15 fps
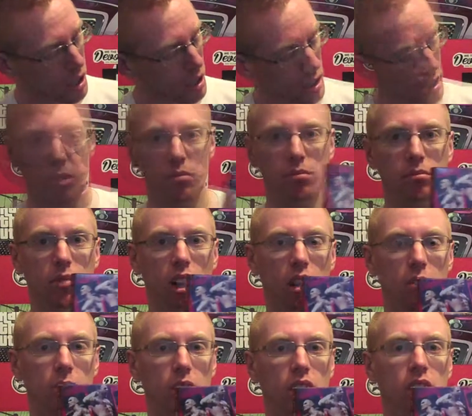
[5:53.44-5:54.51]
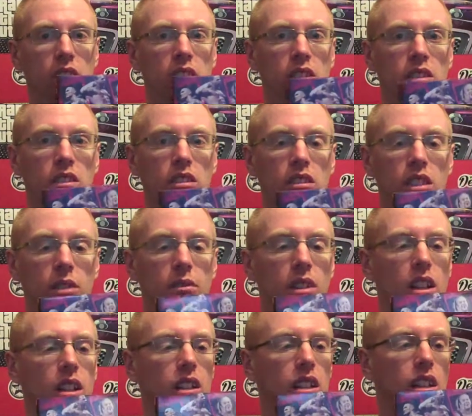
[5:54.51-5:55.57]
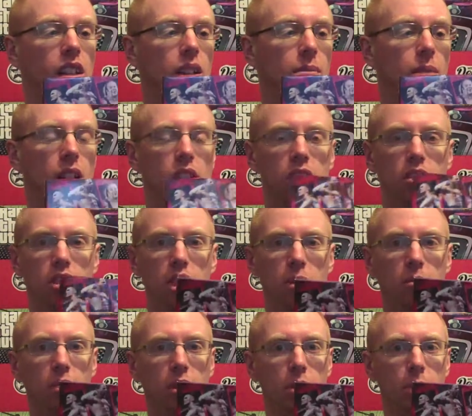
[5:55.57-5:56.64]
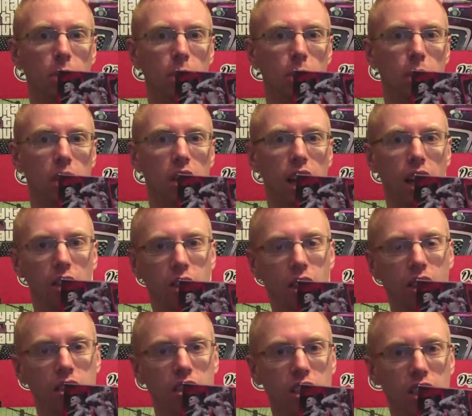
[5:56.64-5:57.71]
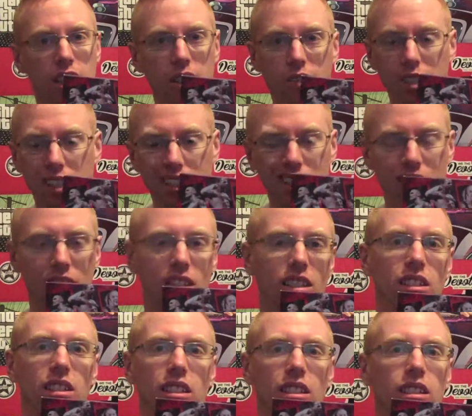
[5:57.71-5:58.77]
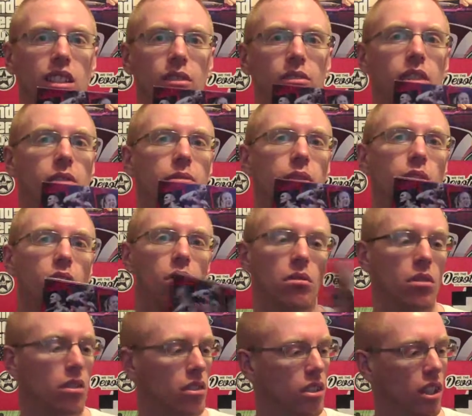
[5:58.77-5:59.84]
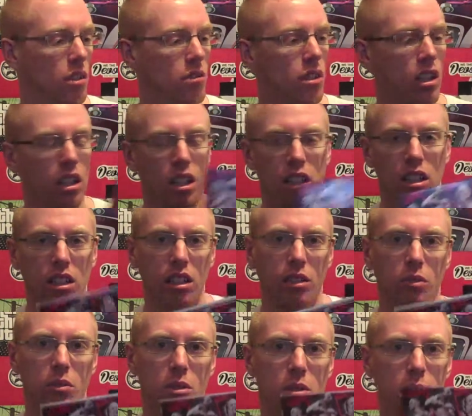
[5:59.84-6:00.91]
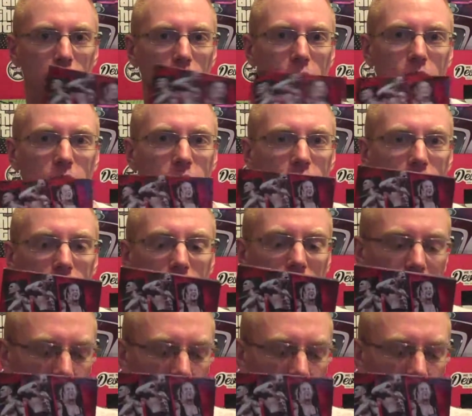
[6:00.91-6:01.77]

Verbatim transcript: But Iron Will, if you like Elimination Chamber and WWE anthology DVDs, then this is definitely for you. So, thanks for watching my review of it.